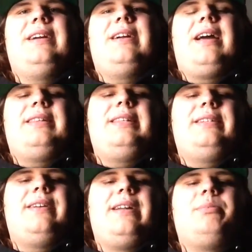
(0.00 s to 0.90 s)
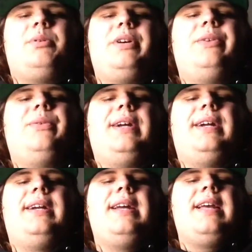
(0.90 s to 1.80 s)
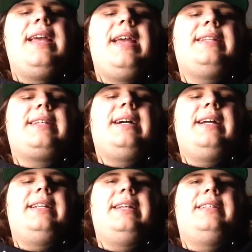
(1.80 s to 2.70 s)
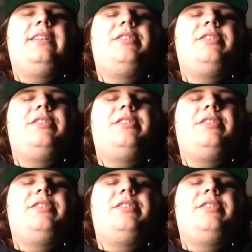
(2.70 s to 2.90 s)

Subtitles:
I think they're at a point where it's they're